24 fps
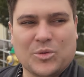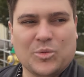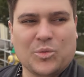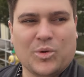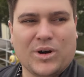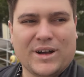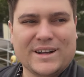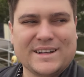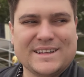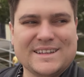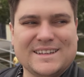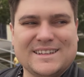
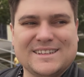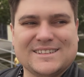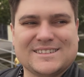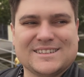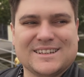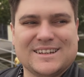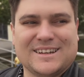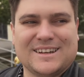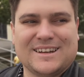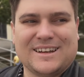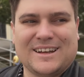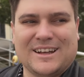What
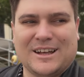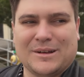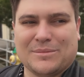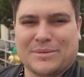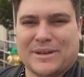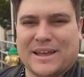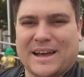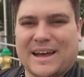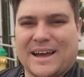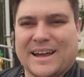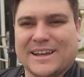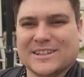is up,
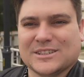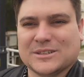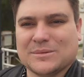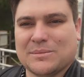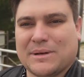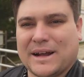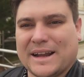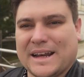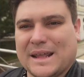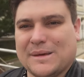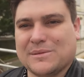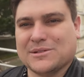guys?
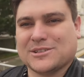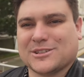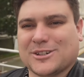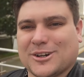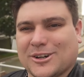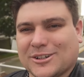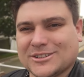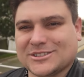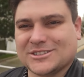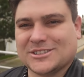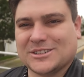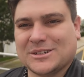My name is
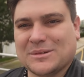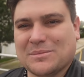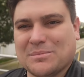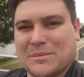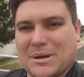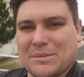Carson.